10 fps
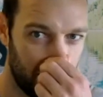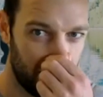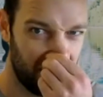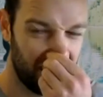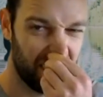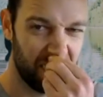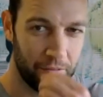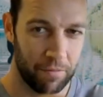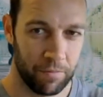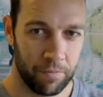
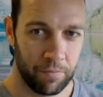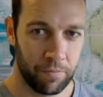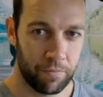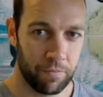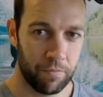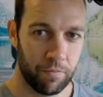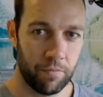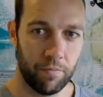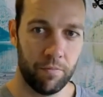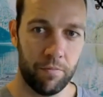
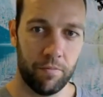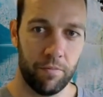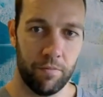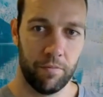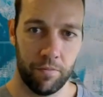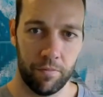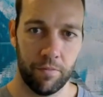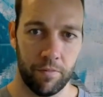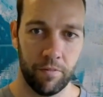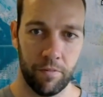
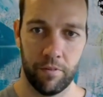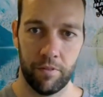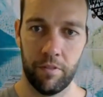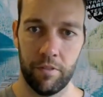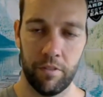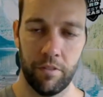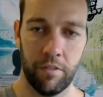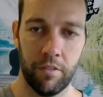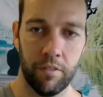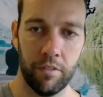
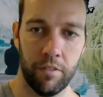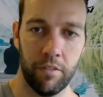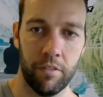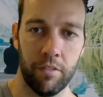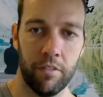(silent)